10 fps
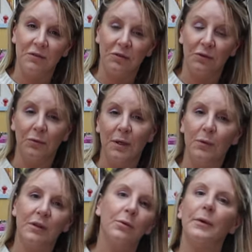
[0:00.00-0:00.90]
and true, but
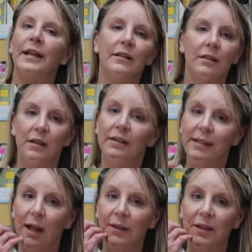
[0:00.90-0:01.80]
with the rate that they're
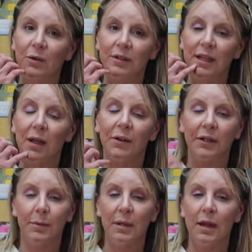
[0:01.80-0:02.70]
selling, you can tell they're
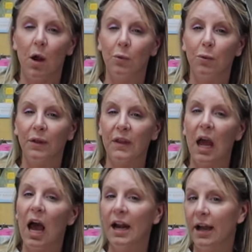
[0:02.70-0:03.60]
gonna be a really
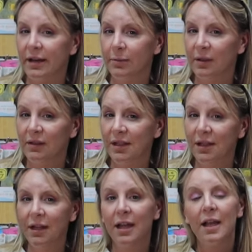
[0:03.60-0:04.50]
hot item this year.